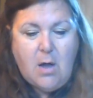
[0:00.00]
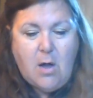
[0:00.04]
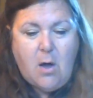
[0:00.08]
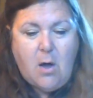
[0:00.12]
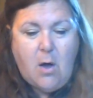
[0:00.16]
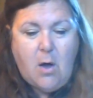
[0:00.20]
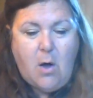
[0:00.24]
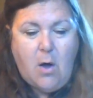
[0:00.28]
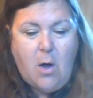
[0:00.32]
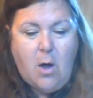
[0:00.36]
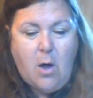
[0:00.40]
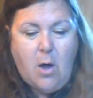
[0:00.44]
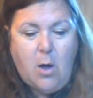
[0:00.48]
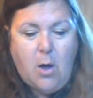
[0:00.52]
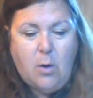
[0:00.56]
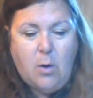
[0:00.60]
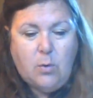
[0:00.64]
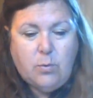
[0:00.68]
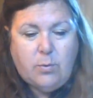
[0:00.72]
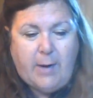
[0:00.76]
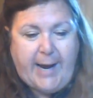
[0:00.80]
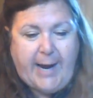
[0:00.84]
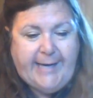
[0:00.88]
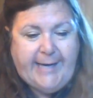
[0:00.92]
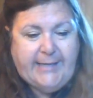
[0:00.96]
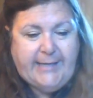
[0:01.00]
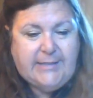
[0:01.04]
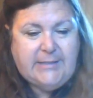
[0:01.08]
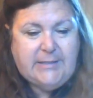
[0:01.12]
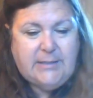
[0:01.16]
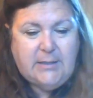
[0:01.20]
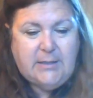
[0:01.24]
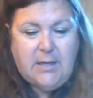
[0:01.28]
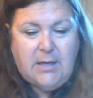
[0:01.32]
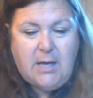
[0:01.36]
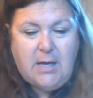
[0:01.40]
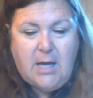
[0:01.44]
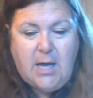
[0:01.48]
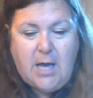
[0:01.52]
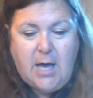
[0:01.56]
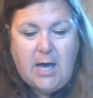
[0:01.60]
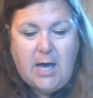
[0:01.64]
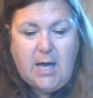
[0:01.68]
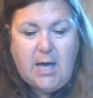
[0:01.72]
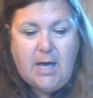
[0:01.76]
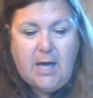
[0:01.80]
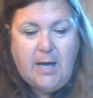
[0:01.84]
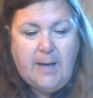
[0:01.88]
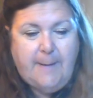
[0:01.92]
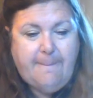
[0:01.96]
All right.
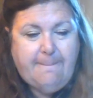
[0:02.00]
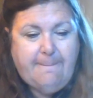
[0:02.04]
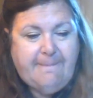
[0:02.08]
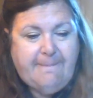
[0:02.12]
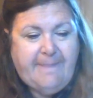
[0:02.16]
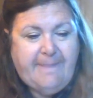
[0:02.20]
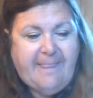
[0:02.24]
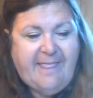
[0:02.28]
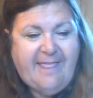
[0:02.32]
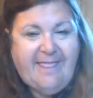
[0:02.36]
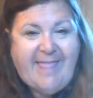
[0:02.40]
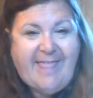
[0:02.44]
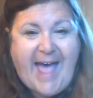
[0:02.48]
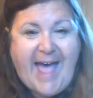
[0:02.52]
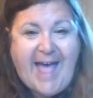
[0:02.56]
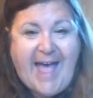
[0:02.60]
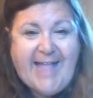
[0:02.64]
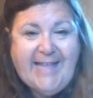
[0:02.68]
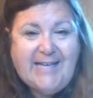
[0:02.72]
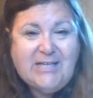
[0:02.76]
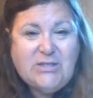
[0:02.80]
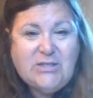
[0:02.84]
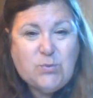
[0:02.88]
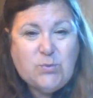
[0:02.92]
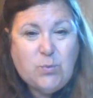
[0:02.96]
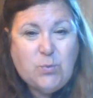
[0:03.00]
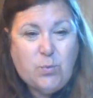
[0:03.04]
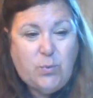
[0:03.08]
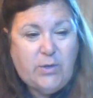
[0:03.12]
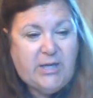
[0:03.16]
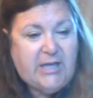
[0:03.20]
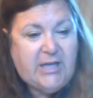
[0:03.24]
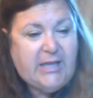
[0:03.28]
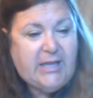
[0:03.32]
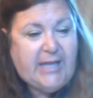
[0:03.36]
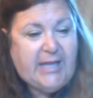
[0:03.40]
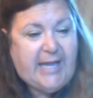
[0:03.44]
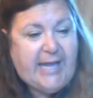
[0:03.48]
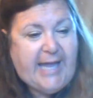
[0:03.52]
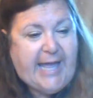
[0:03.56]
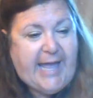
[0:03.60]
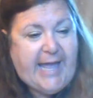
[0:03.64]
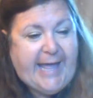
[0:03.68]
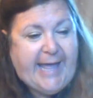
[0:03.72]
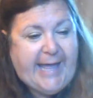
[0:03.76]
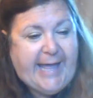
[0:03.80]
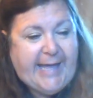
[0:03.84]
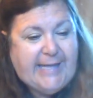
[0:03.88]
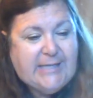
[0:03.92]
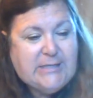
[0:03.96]
That is really
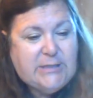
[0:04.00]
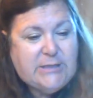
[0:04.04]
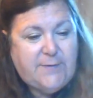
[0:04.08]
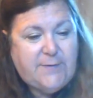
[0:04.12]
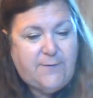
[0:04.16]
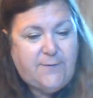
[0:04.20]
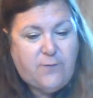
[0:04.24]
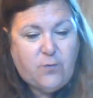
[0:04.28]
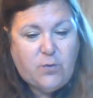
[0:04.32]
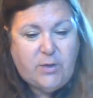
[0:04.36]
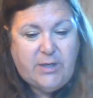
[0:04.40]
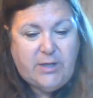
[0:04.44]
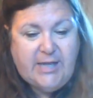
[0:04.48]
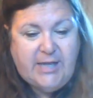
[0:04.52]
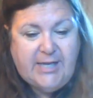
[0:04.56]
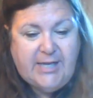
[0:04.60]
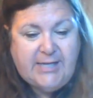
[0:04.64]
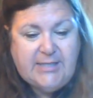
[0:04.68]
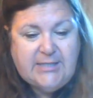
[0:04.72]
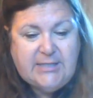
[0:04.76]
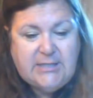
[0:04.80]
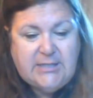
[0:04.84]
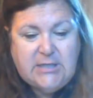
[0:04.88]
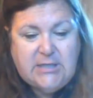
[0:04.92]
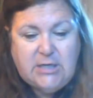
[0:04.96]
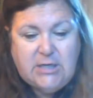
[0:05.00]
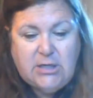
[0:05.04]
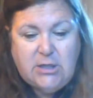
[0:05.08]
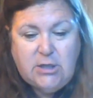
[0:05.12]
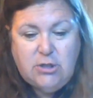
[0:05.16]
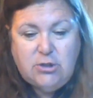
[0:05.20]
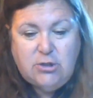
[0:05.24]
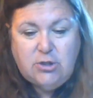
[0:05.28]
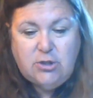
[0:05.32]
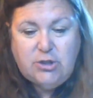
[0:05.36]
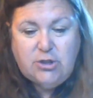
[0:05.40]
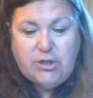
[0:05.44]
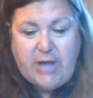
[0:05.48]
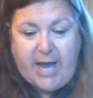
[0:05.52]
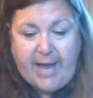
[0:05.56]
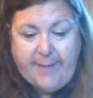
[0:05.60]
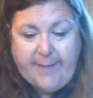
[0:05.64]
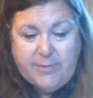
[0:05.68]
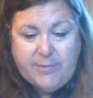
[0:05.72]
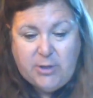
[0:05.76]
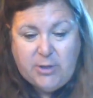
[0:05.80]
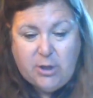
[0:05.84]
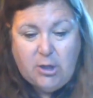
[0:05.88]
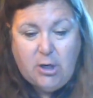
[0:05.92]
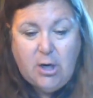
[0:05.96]
it for this
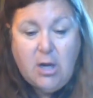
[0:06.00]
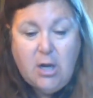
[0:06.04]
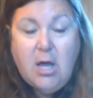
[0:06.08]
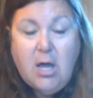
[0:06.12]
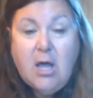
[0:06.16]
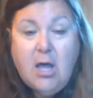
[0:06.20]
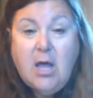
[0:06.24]
chapter.